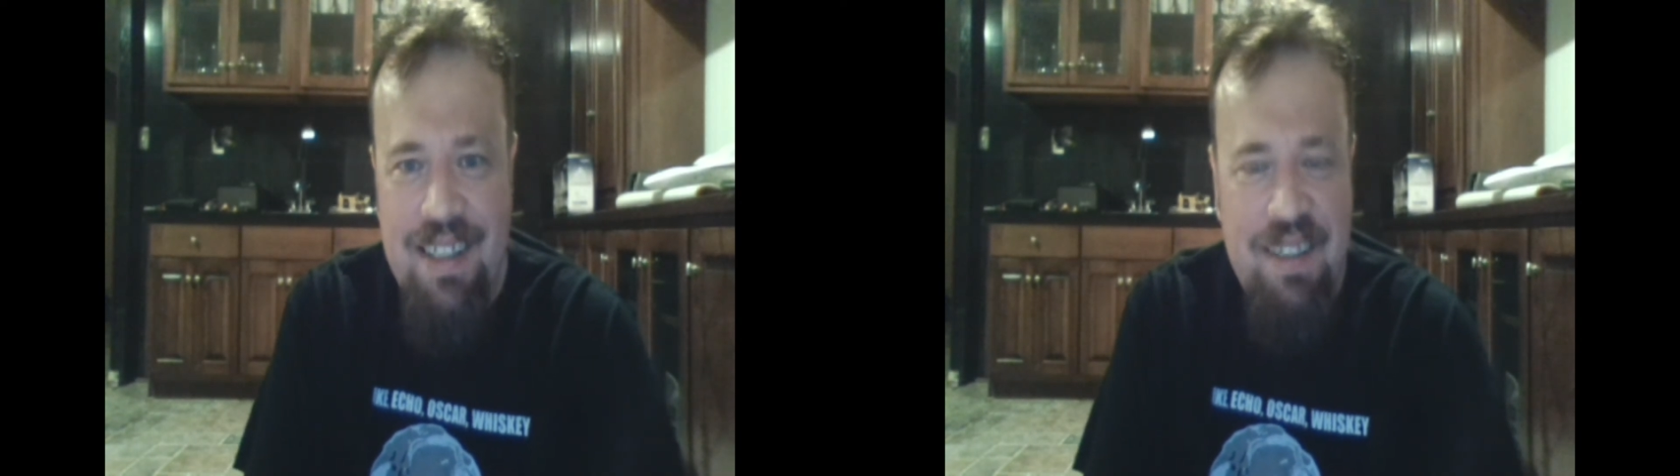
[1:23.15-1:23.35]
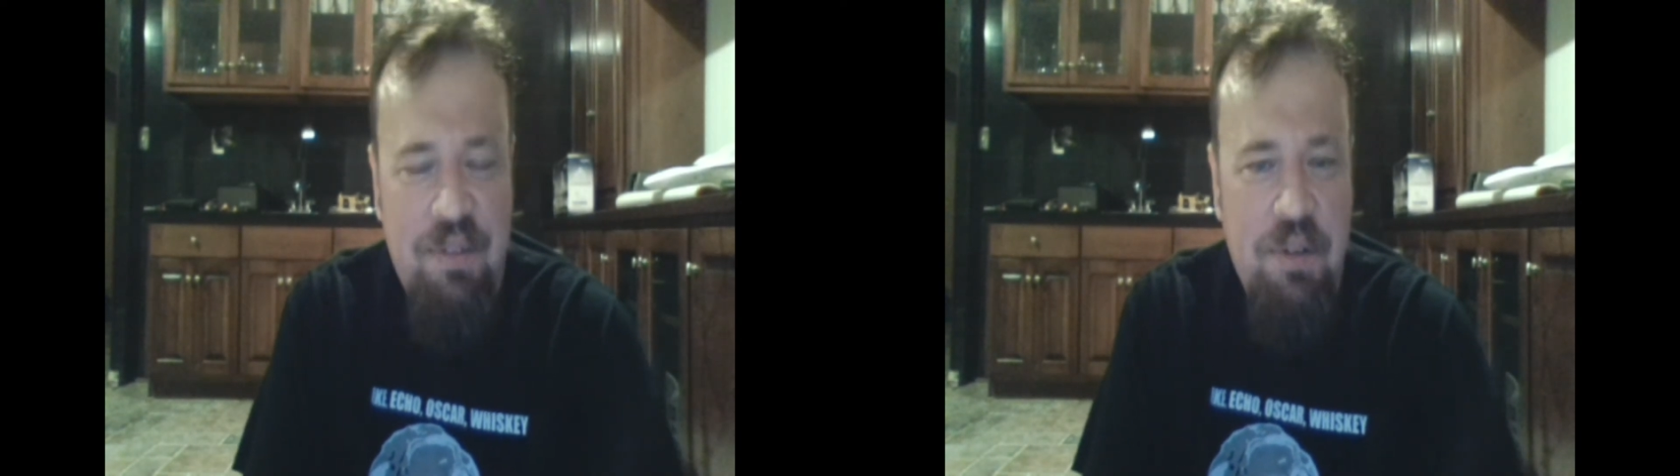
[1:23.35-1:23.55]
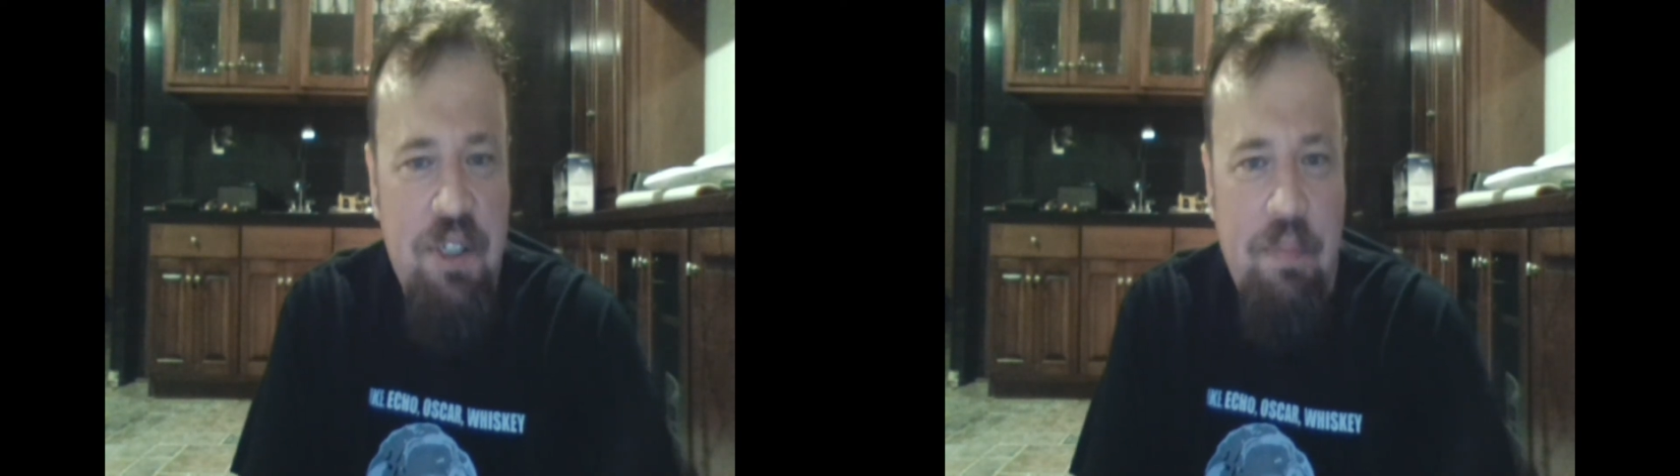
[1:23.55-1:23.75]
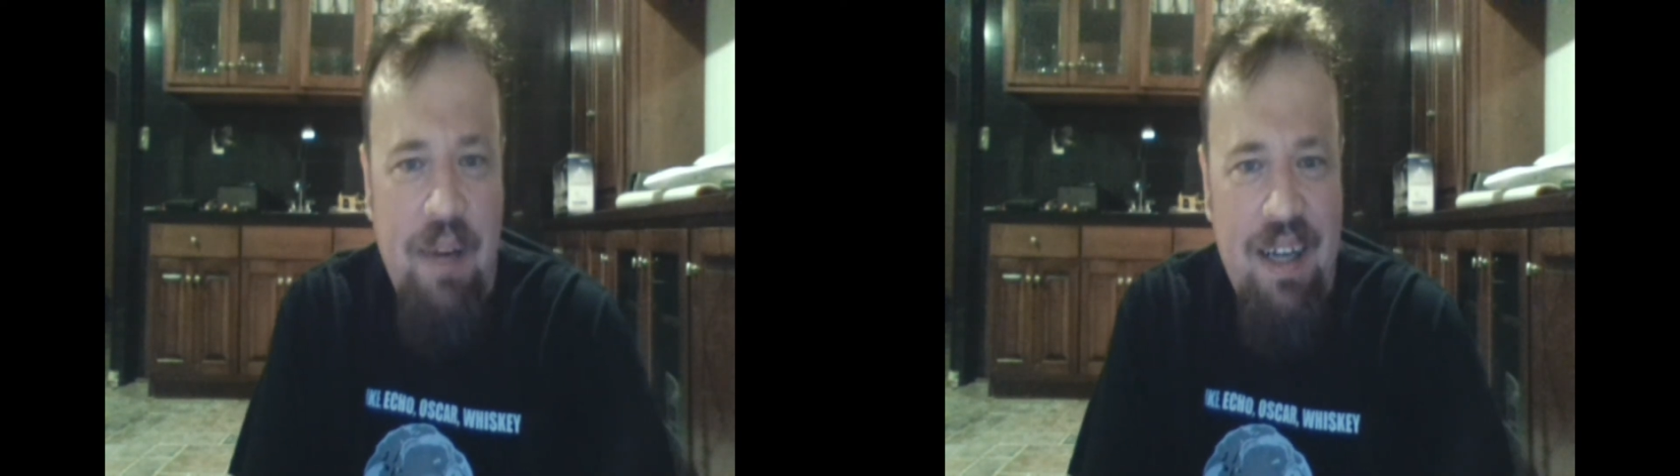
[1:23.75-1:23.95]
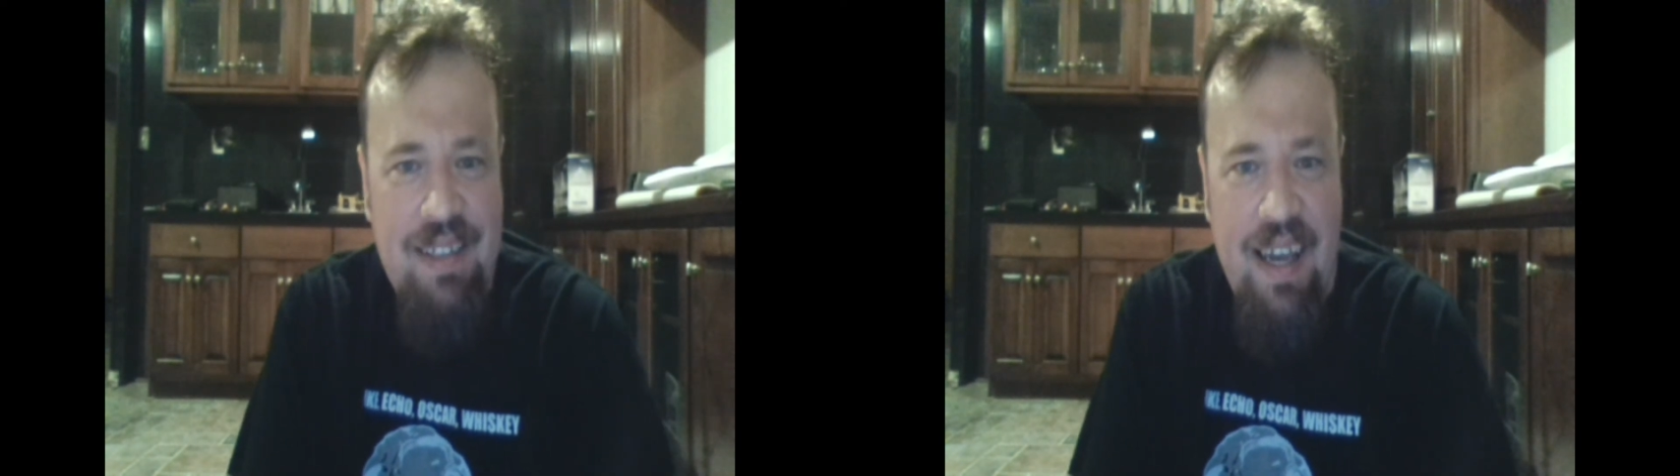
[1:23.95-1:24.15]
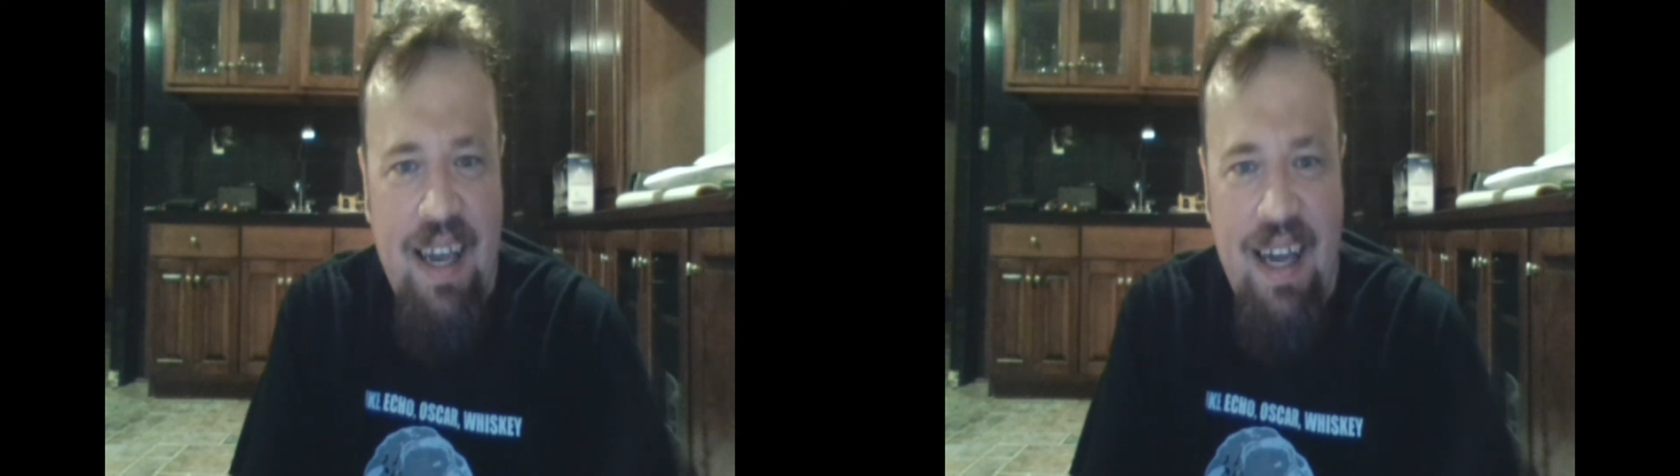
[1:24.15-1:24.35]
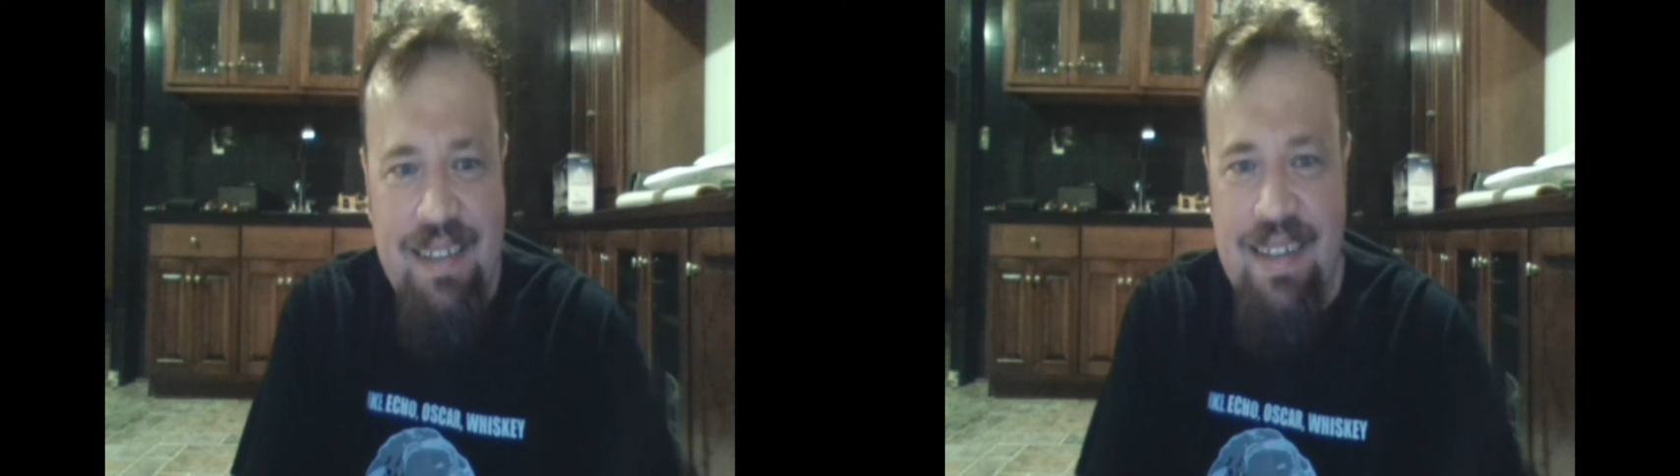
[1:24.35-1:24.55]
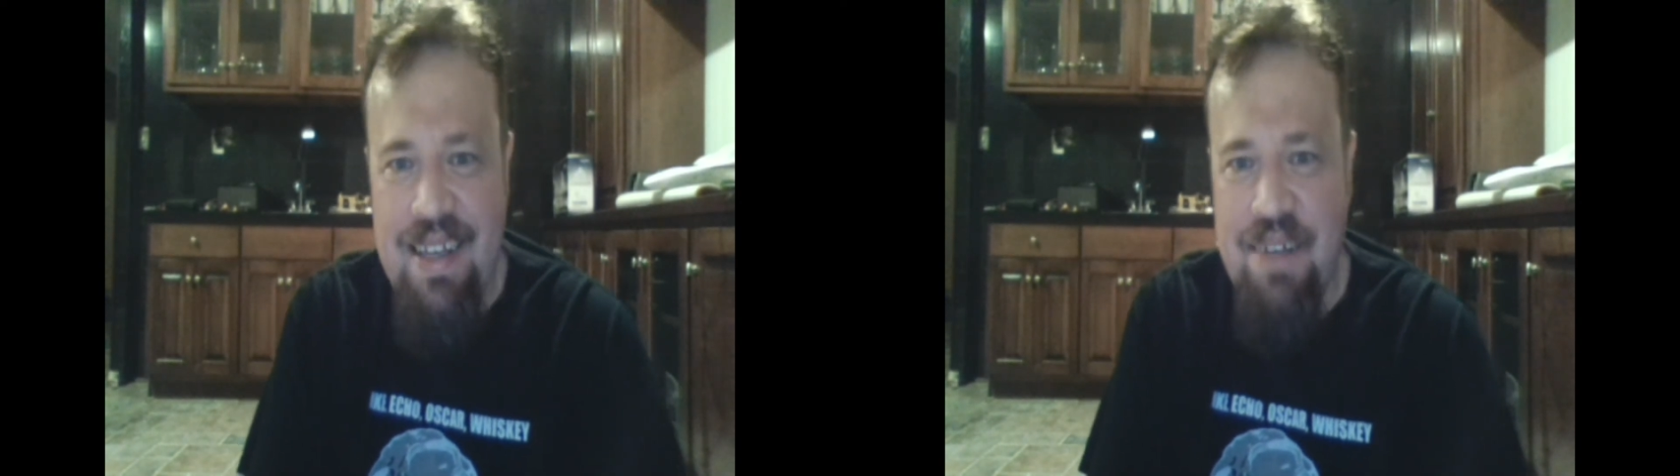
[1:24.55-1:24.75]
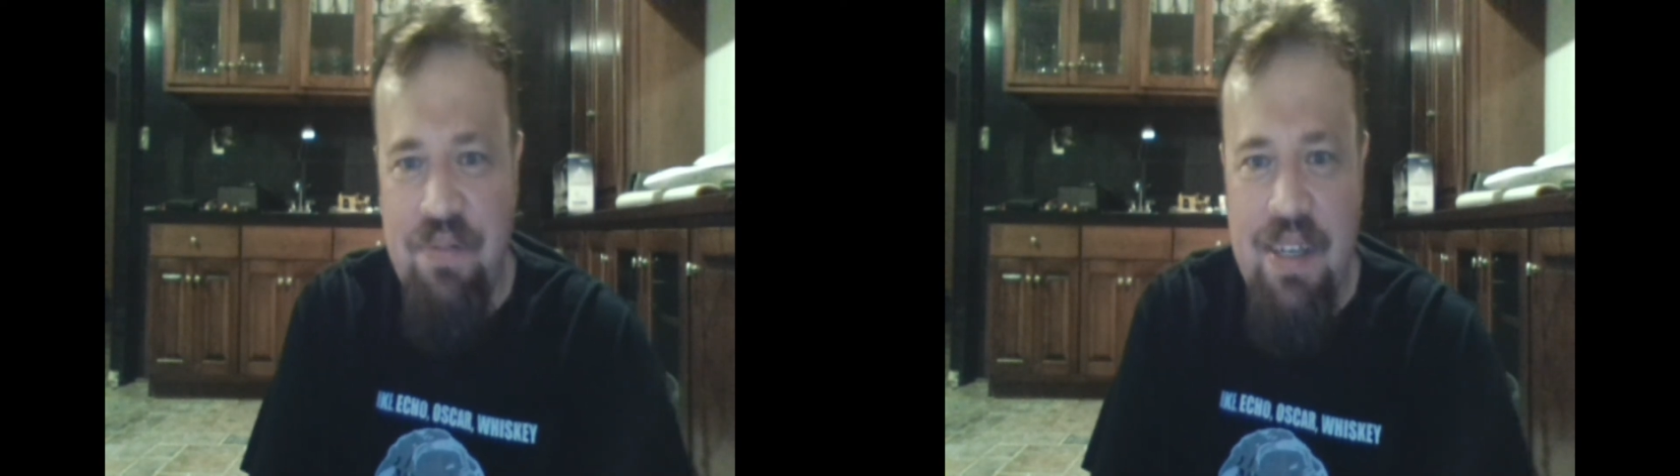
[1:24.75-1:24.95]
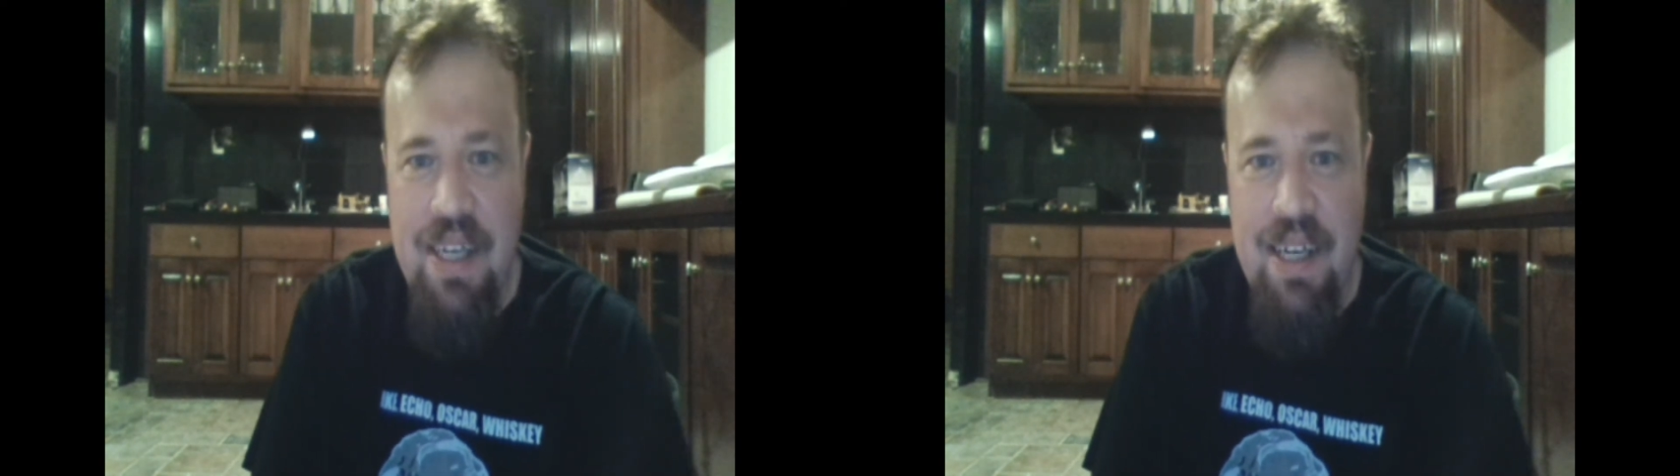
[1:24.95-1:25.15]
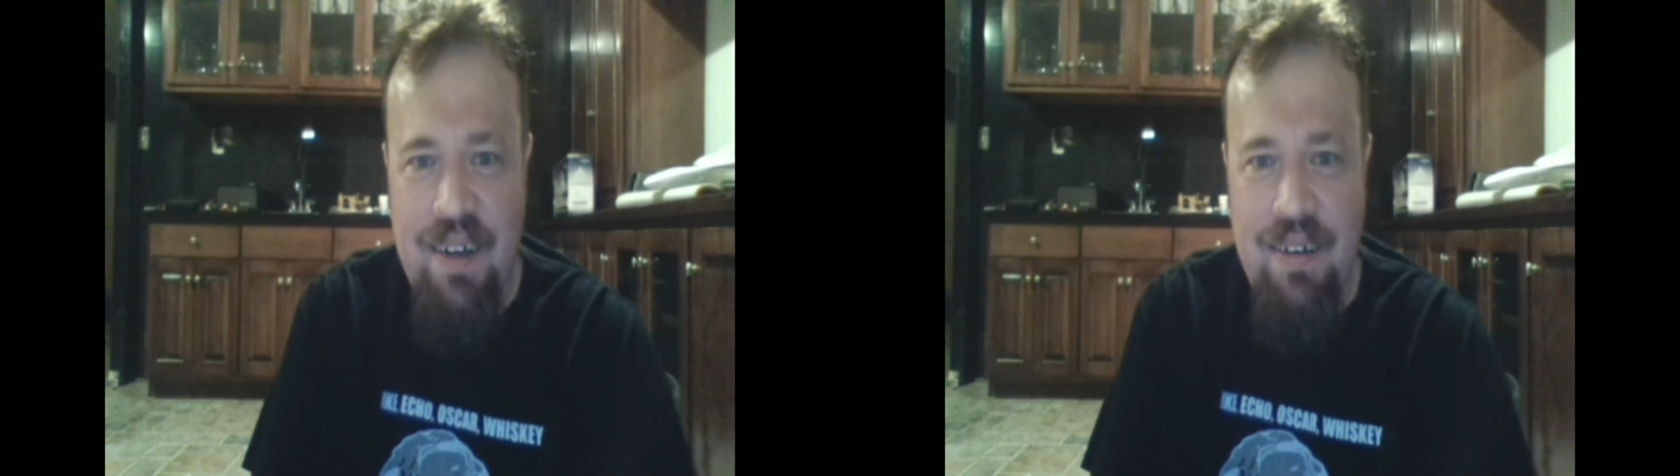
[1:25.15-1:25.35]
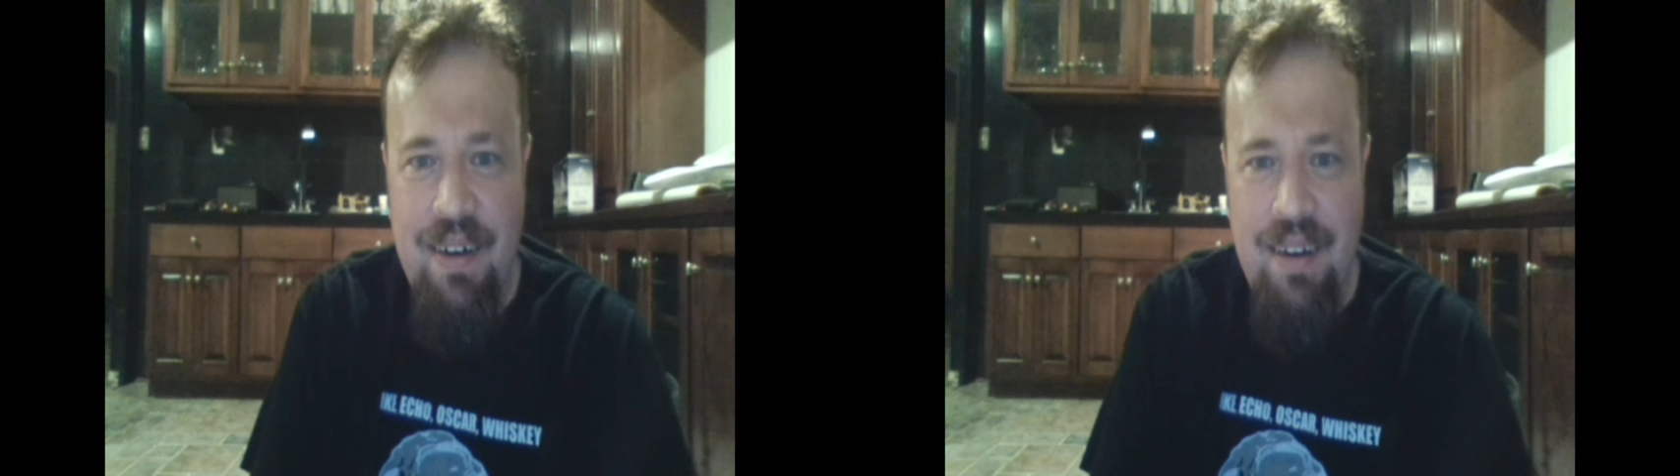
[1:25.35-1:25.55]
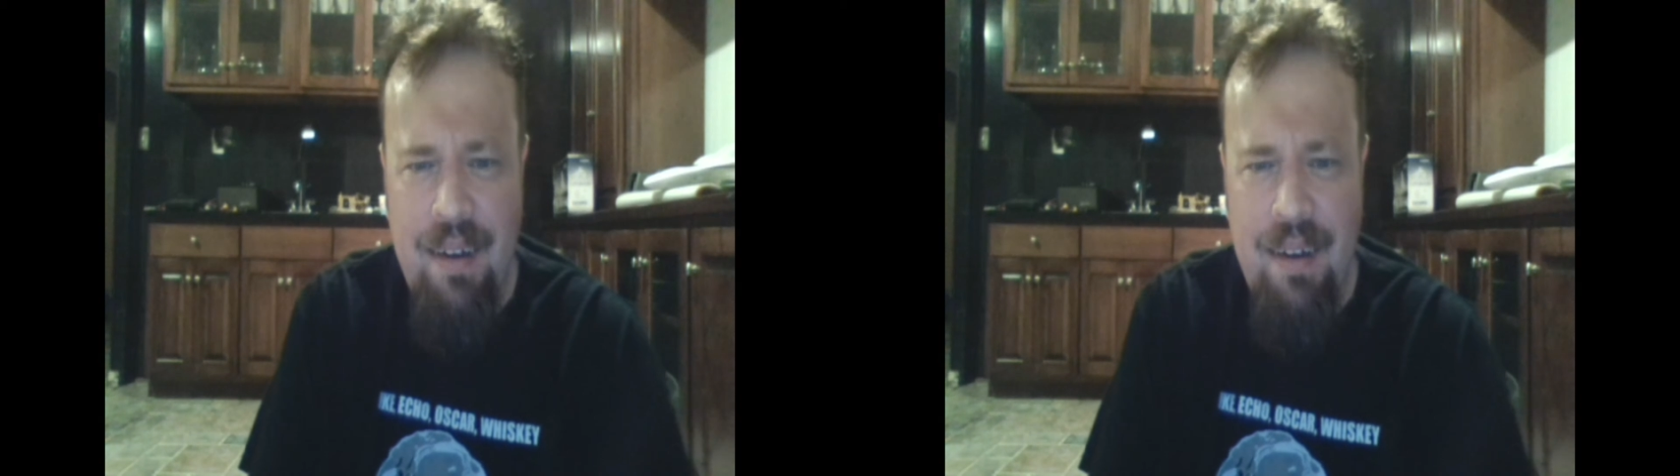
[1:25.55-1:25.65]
at the response I got to that video.